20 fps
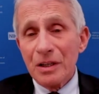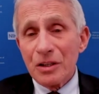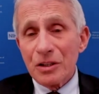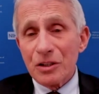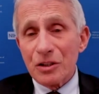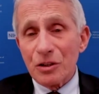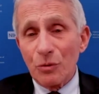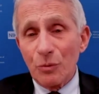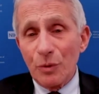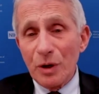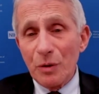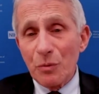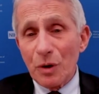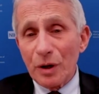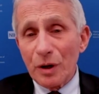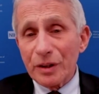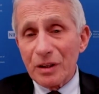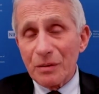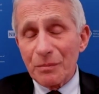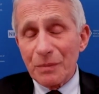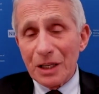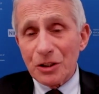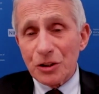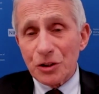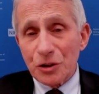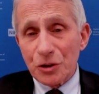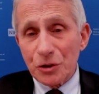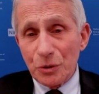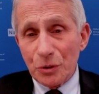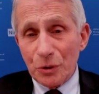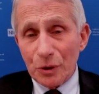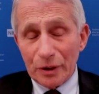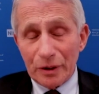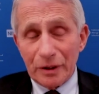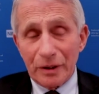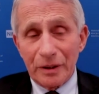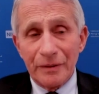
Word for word: So we wanted to make sure